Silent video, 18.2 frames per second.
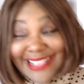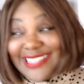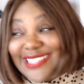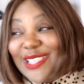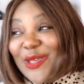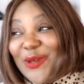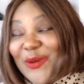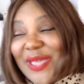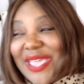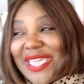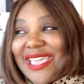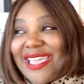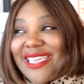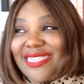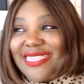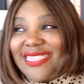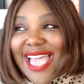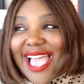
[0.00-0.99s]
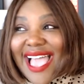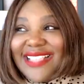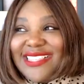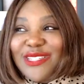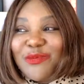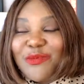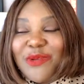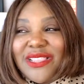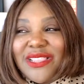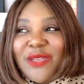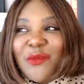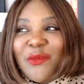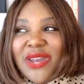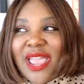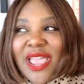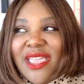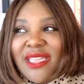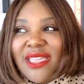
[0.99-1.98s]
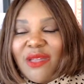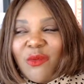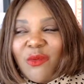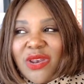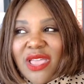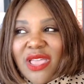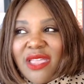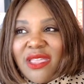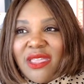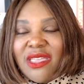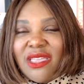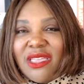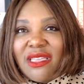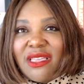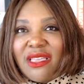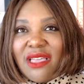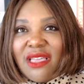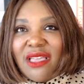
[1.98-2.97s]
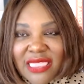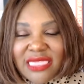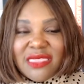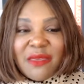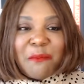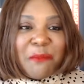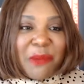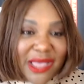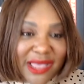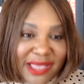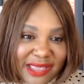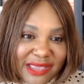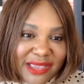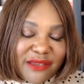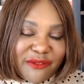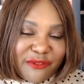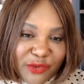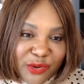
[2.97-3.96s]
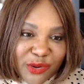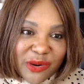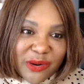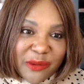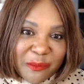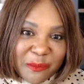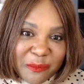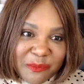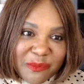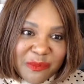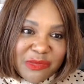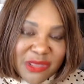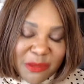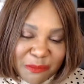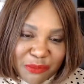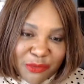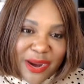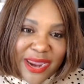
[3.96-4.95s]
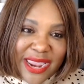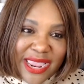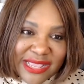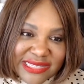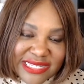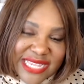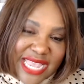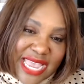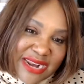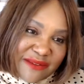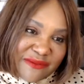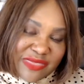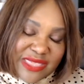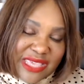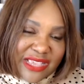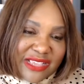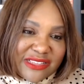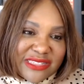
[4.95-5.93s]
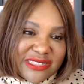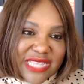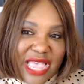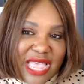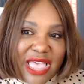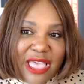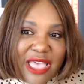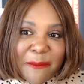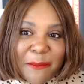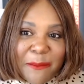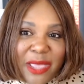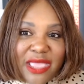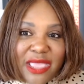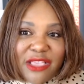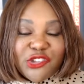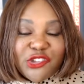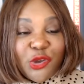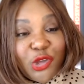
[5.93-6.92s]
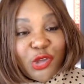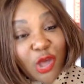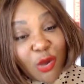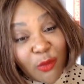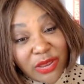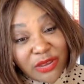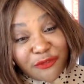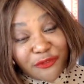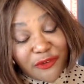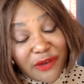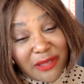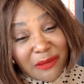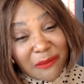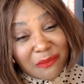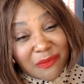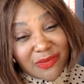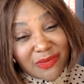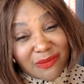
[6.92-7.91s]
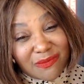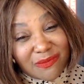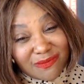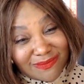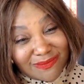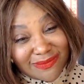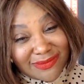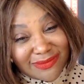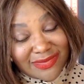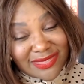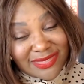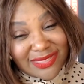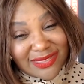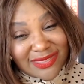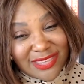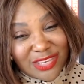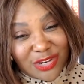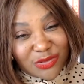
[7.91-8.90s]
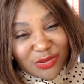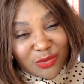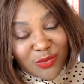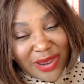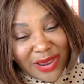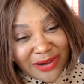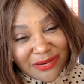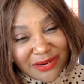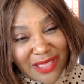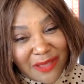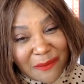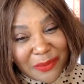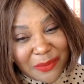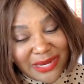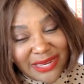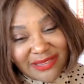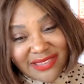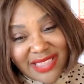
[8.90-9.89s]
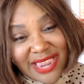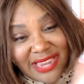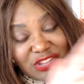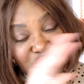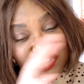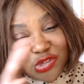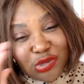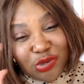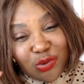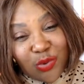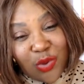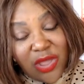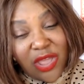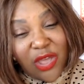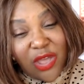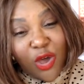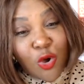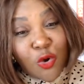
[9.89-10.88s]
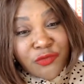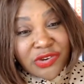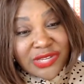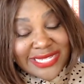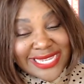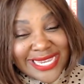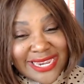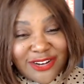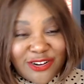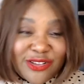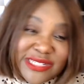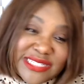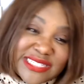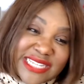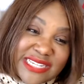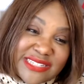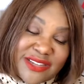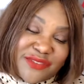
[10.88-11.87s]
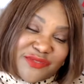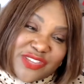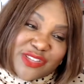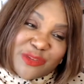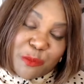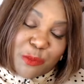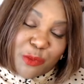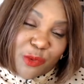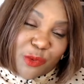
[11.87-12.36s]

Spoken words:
yeah. So that's really when I got the bug for the brand side of things. So going from the record company side to overseeing all six of his